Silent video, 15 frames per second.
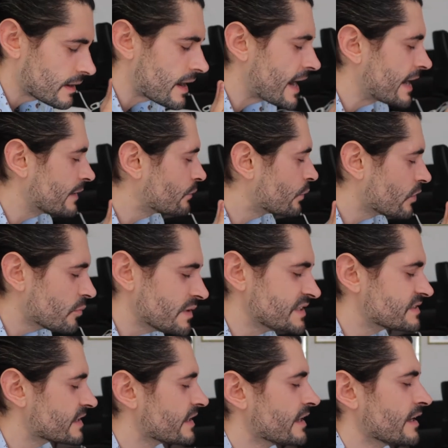I will
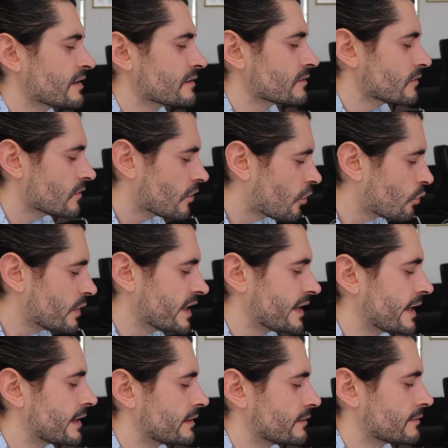be sinning all
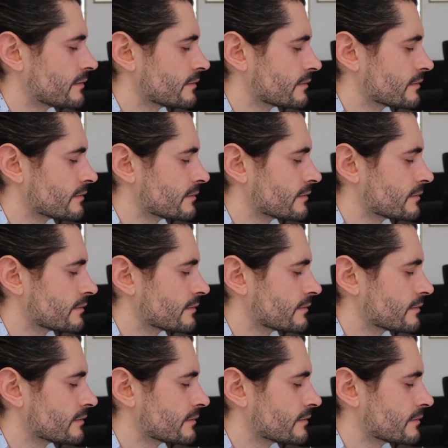weekend